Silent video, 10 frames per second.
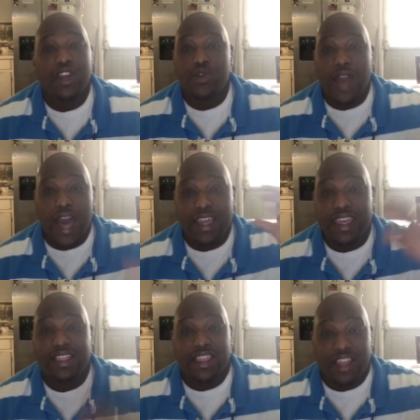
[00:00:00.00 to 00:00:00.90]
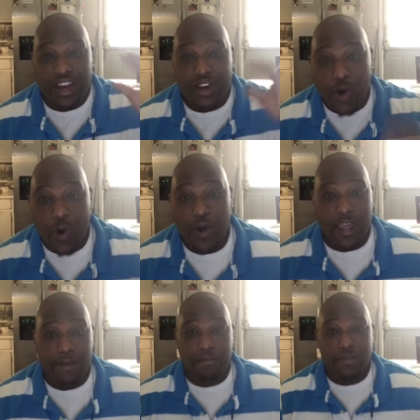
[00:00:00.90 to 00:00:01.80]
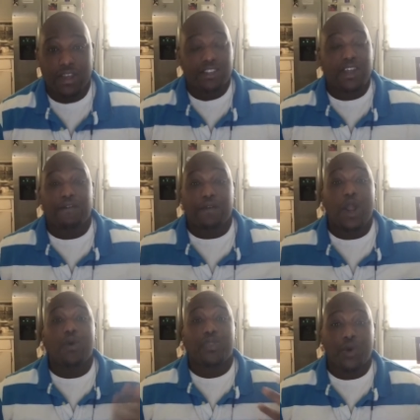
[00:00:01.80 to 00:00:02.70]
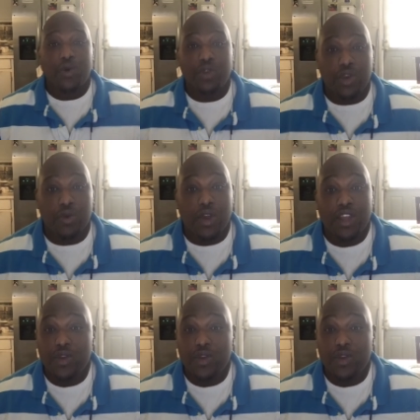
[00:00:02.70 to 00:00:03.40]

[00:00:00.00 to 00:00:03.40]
You got to get the anointing to flow through you.